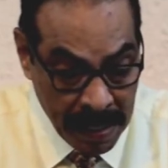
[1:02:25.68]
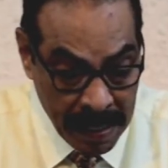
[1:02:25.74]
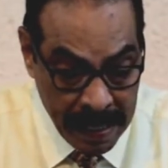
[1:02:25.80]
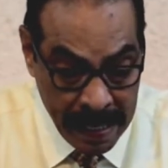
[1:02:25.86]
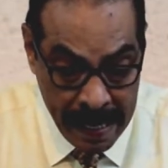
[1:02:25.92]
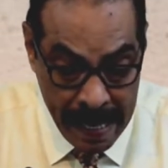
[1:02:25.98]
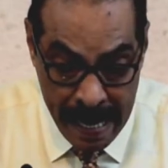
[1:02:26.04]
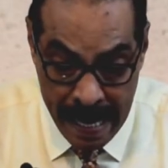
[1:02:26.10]

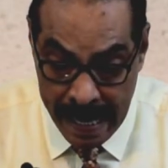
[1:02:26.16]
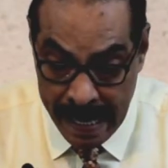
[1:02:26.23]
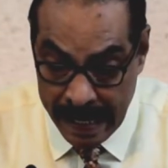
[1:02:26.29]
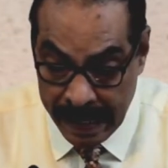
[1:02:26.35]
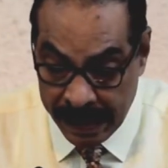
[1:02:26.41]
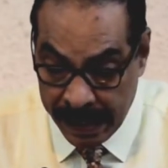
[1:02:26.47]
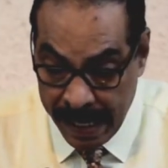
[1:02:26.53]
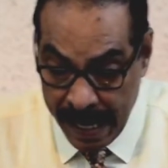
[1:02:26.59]

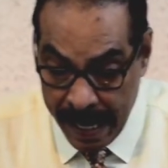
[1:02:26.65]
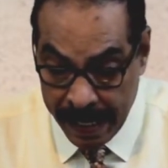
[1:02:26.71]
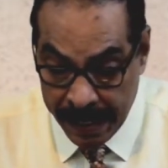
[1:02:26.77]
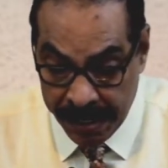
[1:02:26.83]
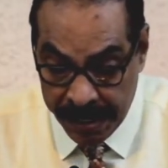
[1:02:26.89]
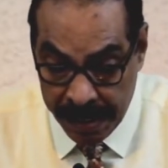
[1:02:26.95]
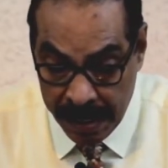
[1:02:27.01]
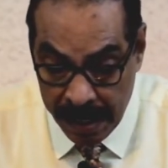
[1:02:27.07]
he
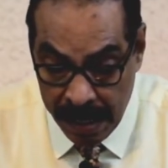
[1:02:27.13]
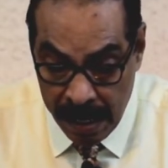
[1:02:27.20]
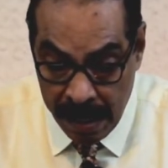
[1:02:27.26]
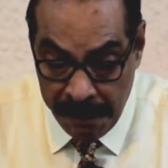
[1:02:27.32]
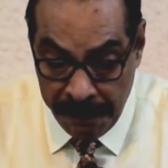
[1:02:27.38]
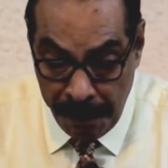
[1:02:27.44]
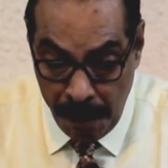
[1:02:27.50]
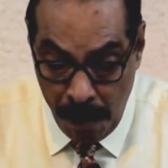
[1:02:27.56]
says,
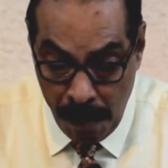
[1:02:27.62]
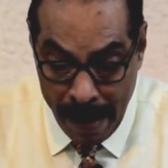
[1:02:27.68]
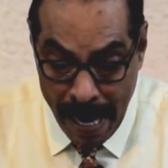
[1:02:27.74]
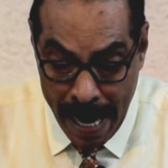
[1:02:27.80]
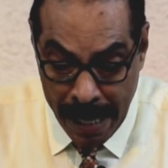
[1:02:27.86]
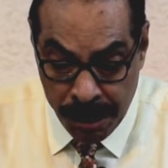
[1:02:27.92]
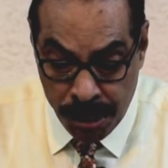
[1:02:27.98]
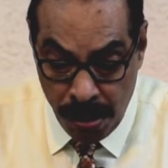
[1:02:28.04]
for
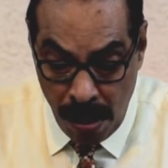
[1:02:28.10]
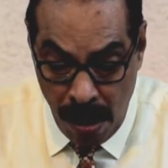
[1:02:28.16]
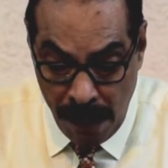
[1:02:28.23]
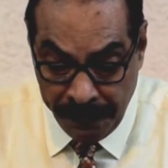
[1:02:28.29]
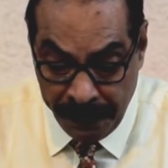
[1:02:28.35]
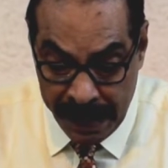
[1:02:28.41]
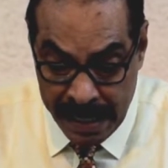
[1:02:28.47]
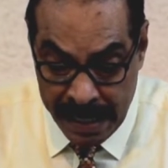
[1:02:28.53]
as
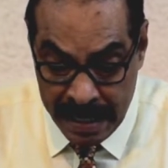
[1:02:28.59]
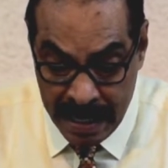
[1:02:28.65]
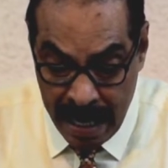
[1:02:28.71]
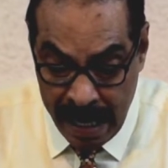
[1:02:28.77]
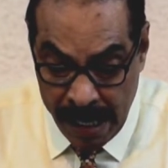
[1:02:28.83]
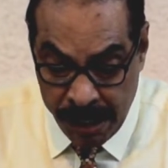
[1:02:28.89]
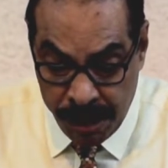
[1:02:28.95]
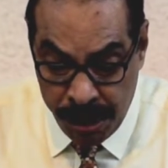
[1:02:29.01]
often
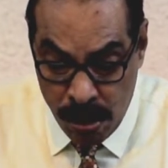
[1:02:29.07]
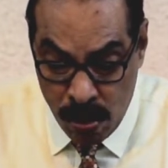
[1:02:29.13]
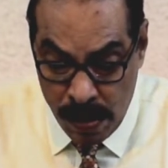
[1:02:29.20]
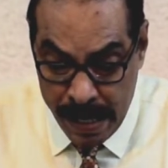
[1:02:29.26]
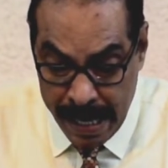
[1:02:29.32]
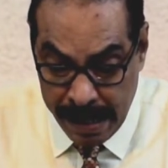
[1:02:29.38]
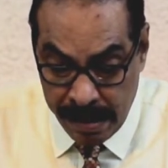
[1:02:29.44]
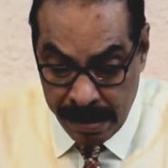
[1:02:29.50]
as you
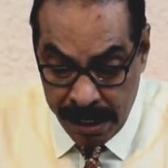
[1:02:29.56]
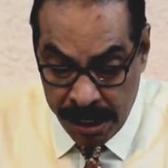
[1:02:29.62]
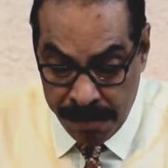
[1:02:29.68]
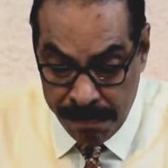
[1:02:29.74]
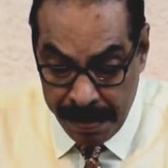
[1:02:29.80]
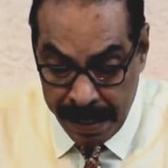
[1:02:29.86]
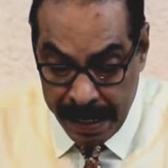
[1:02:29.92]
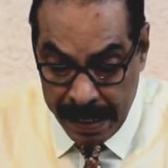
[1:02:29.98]
eat this
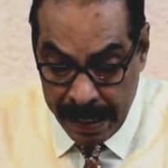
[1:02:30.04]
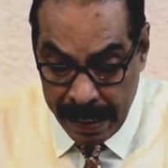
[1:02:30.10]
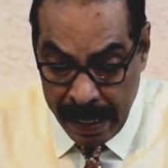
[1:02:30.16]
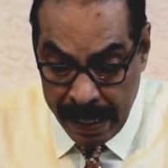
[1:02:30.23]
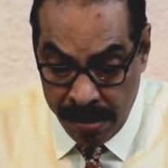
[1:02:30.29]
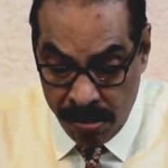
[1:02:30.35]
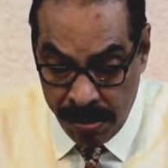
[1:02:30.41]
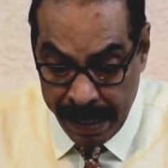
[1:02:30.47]
bread
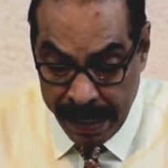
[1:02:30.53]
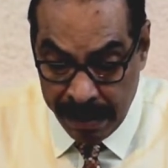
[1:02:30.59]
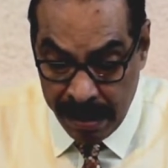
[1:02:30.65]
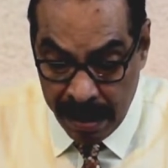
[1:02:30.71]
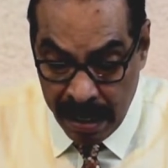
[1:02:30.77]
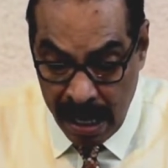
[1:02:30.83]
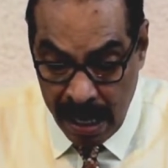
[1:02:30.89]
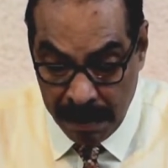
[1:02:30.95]
and drink
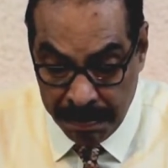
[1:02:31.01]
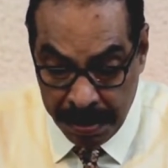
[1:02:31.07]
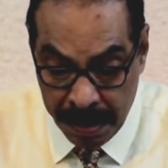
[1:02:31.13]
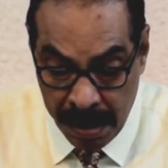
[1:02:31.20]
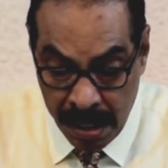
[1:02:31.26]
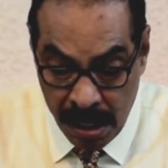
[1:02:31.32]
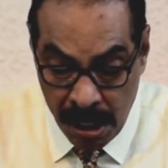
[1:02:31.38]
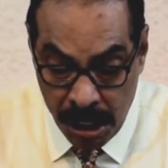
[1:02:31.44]
the
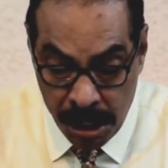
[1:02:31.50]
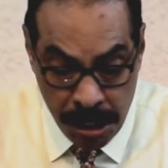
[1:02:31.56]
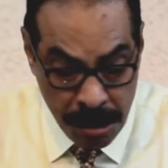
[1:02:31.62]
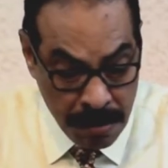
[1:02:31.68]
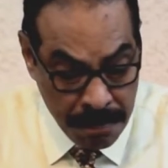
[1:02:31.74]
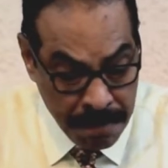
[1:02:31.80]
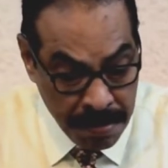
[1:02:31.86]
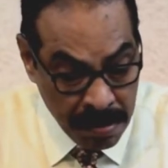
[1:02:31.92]
cup,
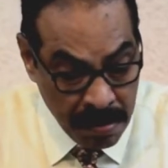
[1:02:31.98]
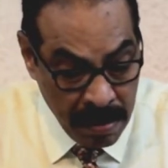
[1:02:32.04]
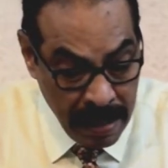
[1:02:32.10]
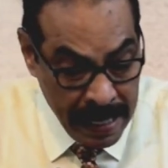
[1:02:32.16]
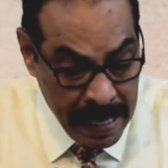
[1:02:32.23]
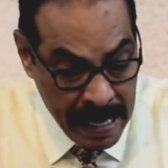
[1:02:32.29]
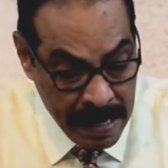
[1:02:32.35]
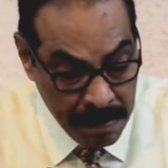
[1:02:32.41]
you
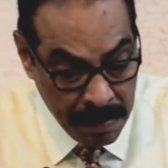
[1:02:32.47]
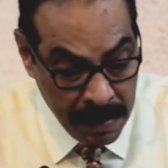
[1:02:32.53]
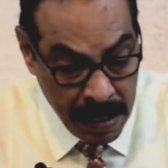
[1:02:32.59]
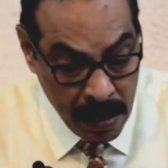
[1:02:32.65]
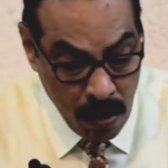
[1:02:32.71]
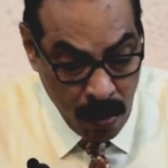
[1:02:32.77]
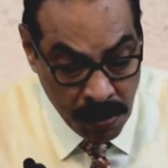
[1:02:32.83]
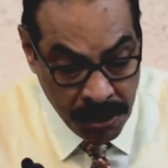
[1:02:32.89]
proclaim the
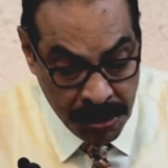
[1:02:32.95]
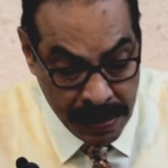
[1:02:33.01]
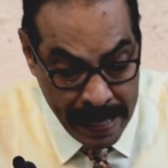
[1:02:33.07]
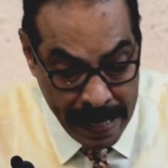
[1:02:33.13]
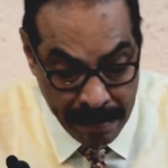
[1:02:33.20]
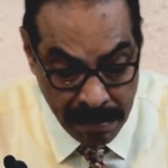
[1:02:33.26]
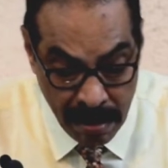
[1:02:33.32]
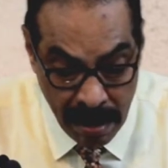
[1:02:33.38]
Lord's
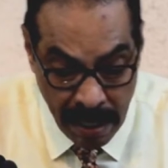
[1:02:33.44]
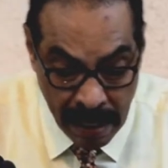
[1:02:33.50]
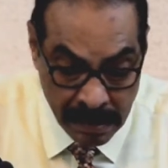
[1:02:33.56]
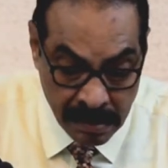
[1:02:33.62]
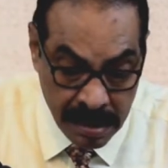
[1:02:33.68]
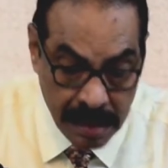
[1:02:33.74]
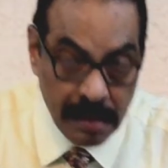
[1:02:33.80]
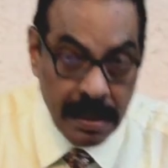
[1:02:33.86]
death
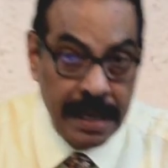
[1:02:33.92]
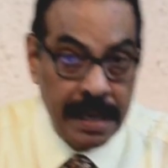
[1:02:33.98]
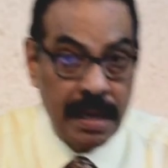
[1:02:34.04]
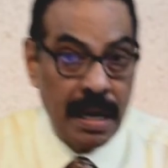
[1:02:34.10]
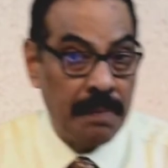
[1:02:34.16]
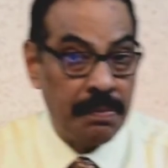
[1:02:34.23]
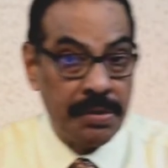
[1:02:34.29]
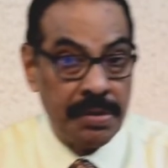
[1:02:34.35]
until he
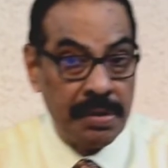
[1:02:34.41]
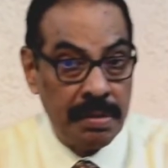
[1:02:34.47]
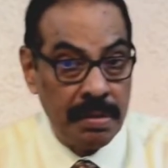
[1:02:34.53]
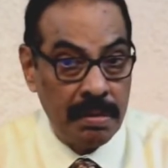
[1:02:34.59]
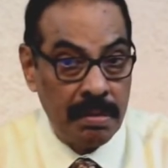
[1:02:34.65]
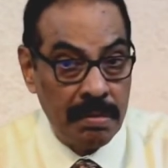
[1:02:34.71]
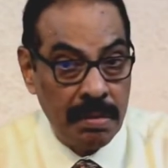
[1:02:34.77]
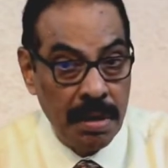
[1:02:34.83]
comes.
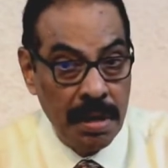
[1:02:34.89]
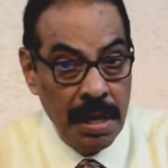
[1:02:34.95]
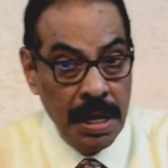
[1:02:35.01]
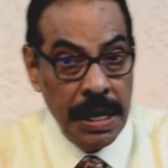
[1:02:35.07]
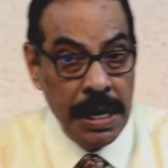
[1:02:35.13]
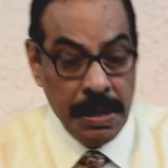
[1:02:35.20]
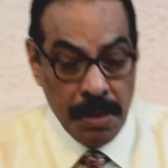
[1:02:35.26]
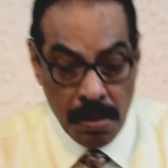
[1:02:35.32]

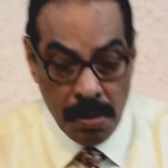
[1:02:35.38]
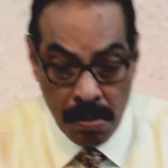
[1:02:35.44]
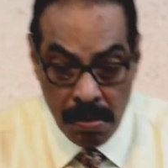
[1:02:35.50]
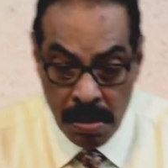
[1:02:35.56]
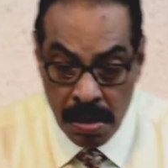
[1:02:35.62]
You know,